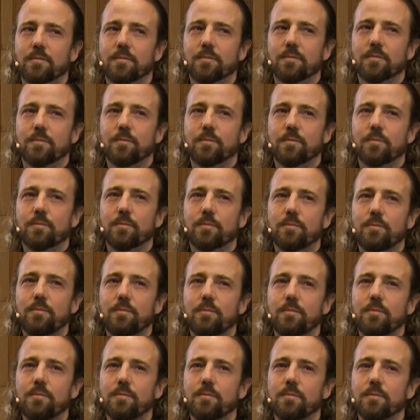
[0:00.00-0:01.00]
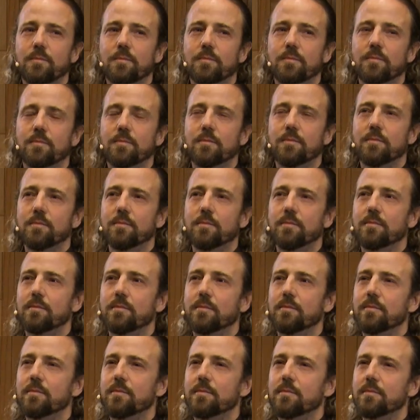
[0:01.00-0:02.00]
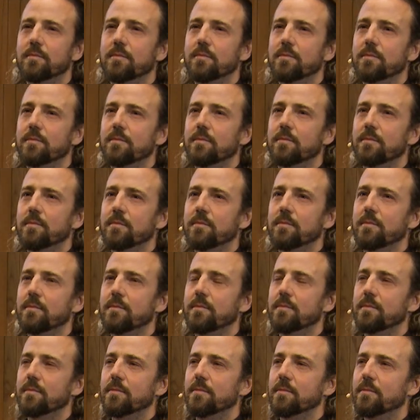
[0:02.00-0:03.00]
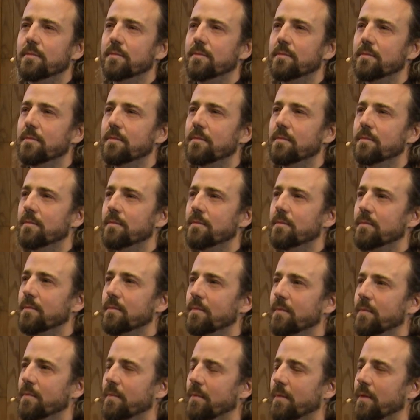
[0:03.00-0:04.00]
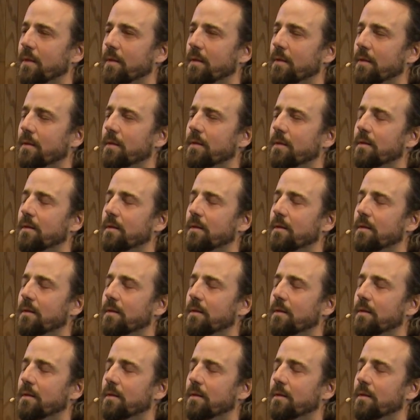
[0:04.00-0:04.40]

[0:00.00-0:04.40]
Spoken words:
No one is speaking in this clip.